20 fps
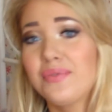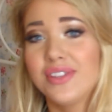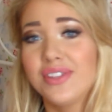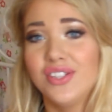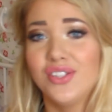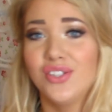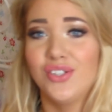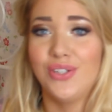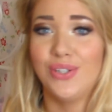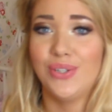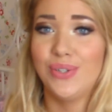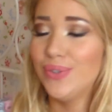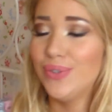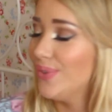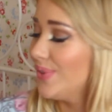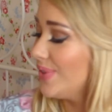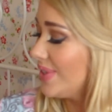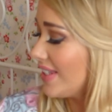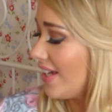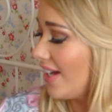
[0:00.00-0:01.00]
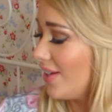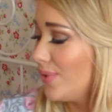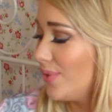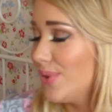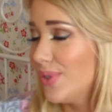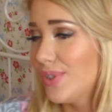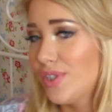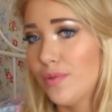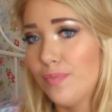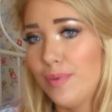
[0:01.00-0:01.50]
with the shoes, I
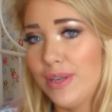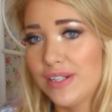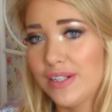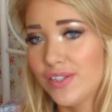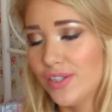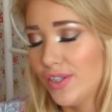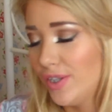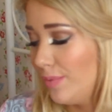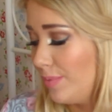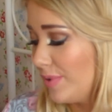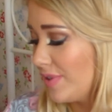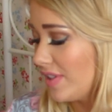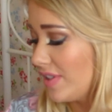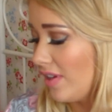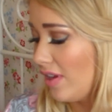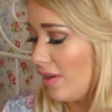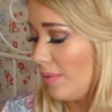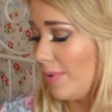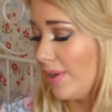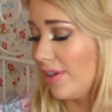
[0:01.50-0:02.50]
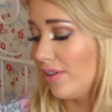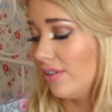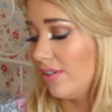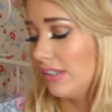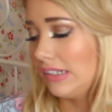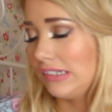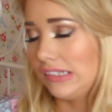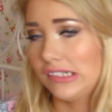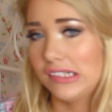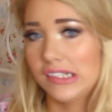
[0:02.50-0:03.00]
also picked up some
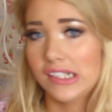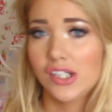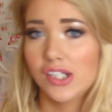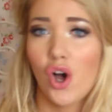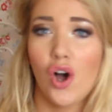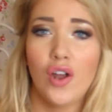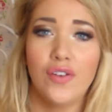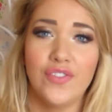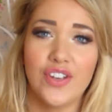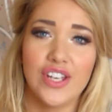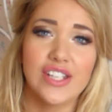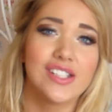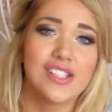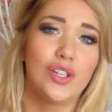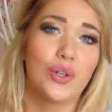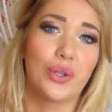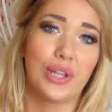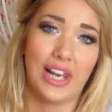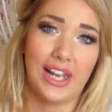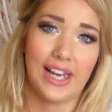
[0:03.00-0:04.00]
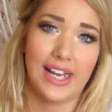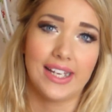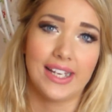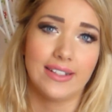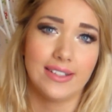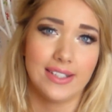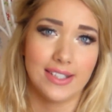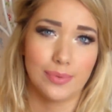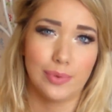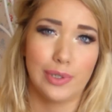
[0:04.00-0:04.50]
Converse
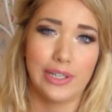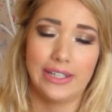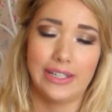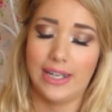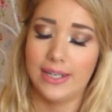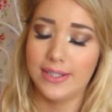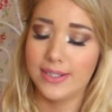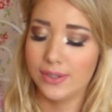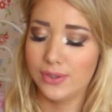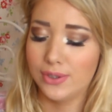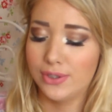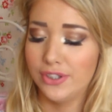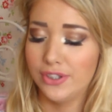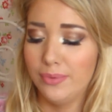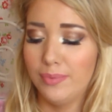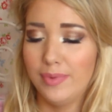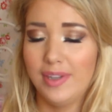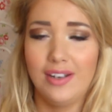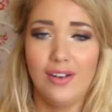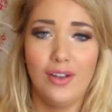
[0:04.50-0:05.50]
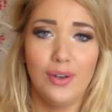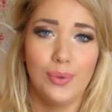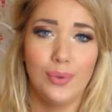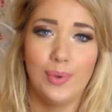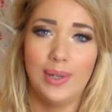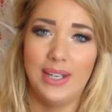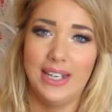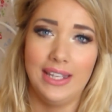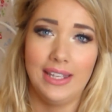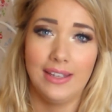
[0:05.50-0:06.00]
lookalikes, is what I'd like to call them. They're
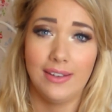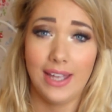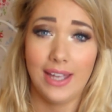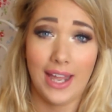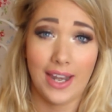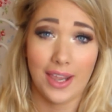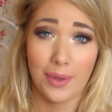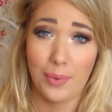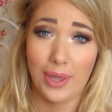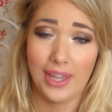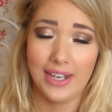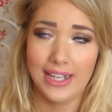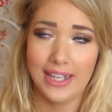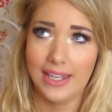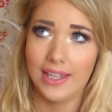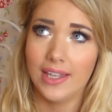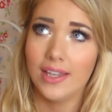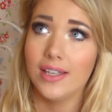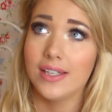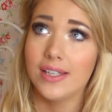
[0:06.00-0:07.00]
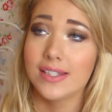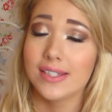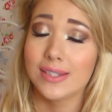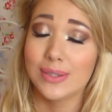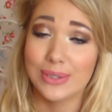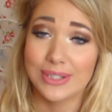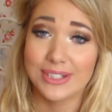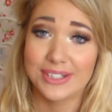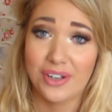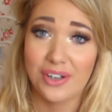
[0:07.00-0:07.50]
nowhere near, anywhere near as
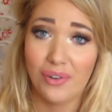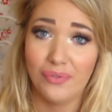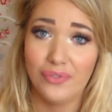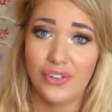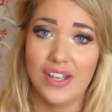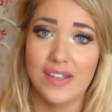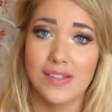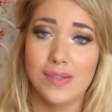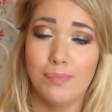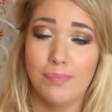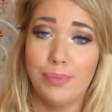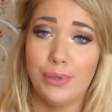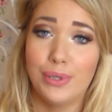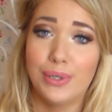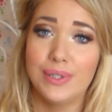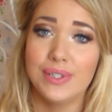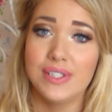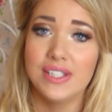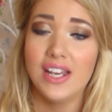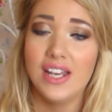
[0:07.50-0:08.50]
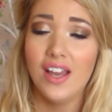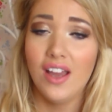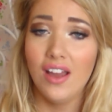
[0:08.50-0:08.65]
good as Converse, but